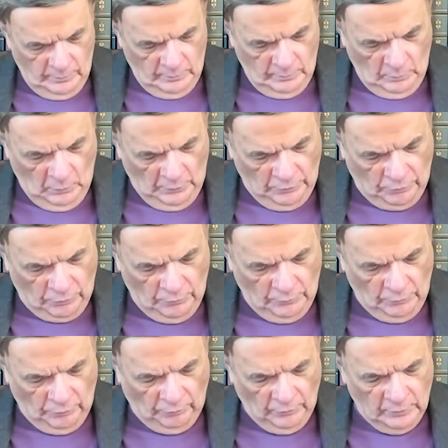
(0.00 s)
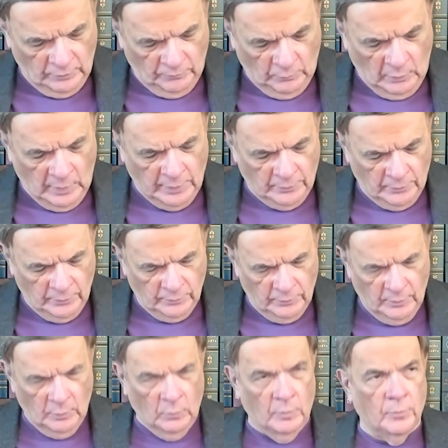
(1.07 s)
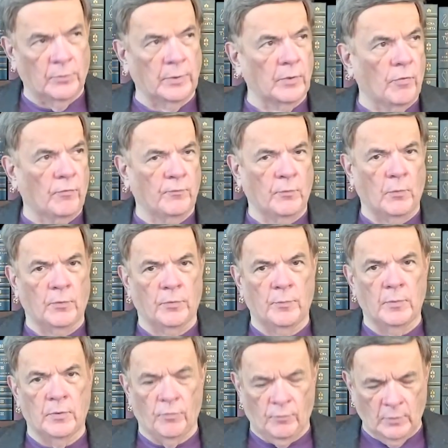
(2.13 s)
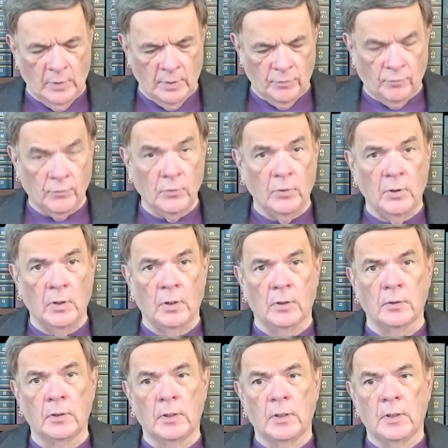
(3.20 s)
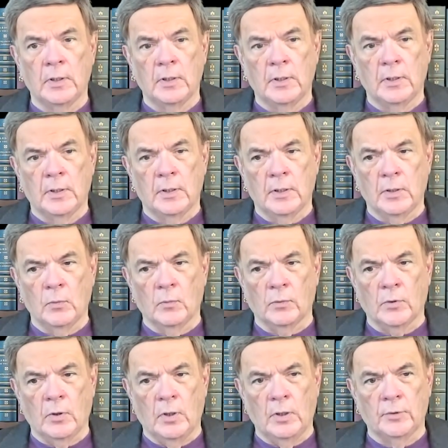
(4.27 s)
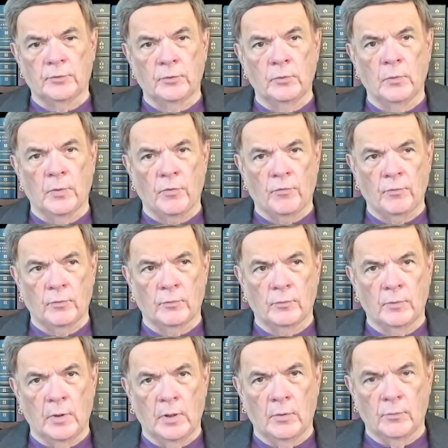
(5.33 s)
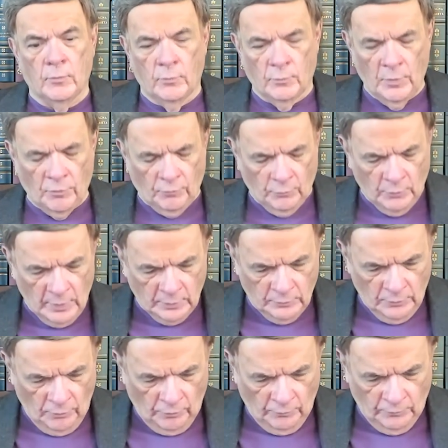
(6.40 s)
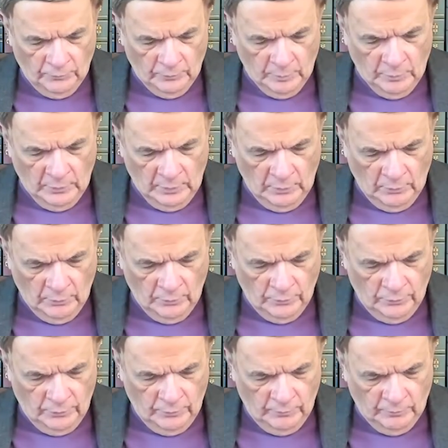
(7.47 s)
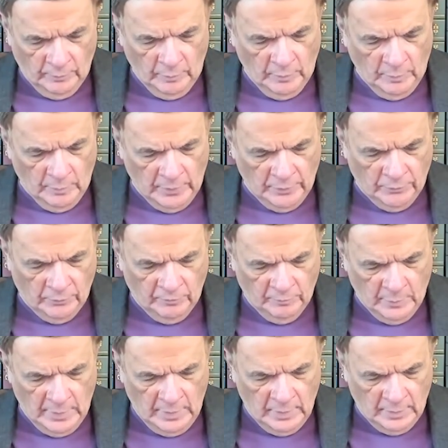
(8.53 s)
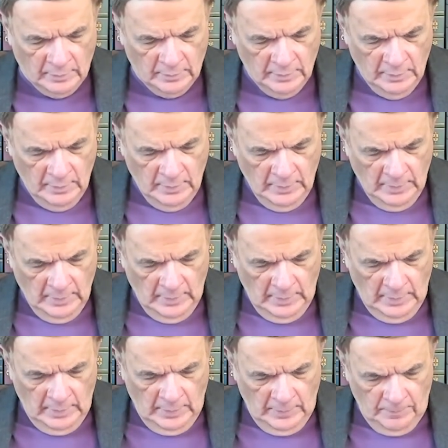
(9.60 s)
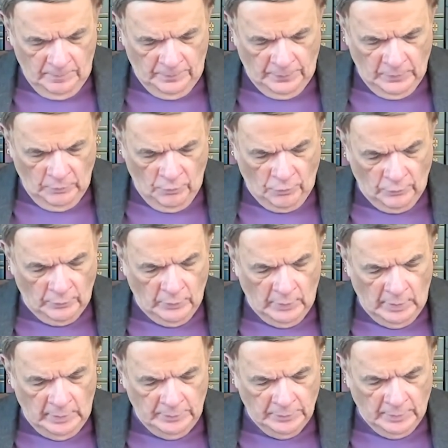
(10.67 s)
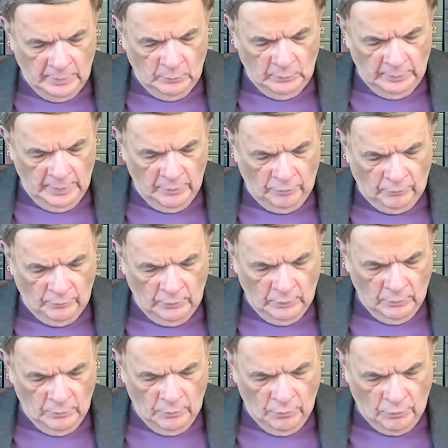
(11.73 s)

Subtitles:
moisture, the scent of water that will bring us forth, but it's God's call. He will call to us and resurrect us from the earth, from the mother of man. You shall call, and I will answer you. You